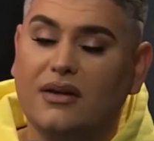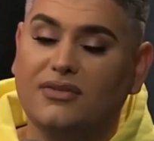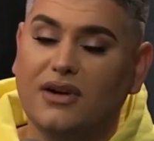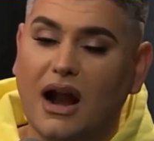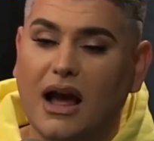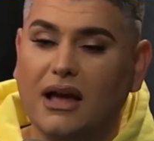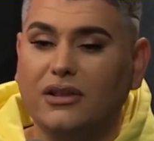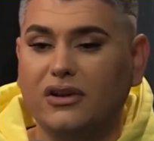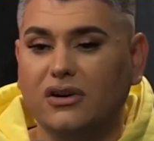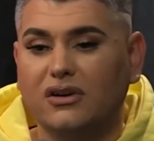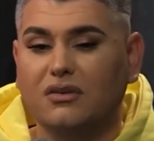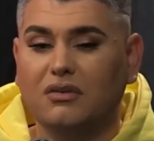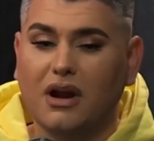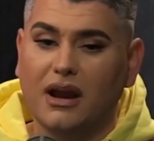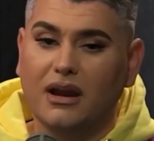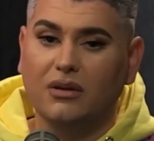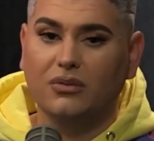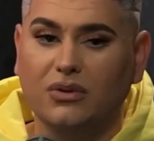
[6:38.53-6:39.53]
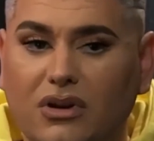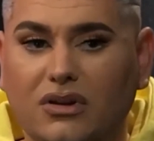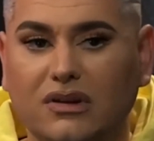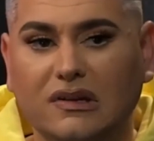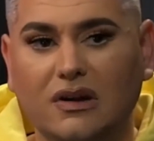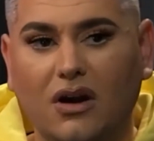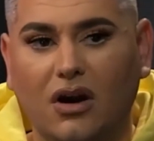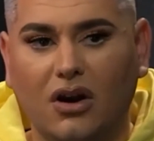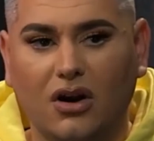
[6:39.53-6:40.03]
Okay, whatever. I look great. We
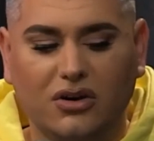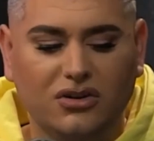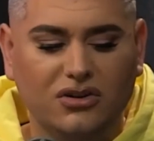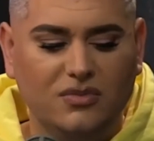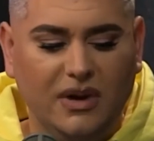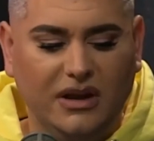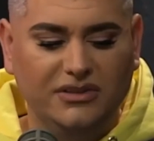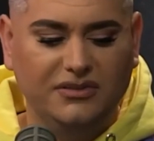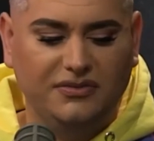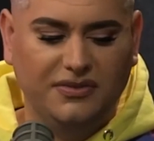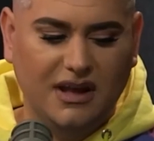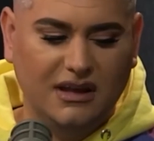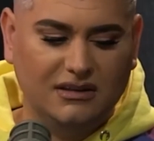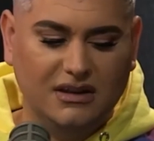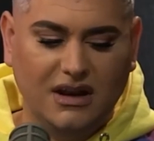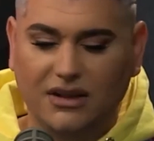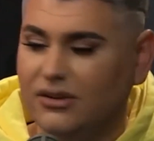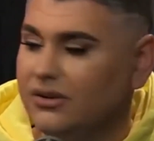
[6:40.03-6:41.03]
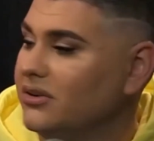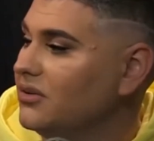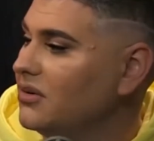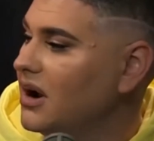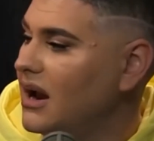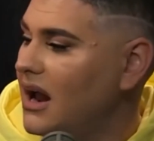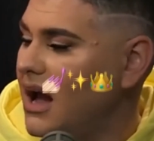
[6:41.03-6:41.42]
don't need to argue about the fact that I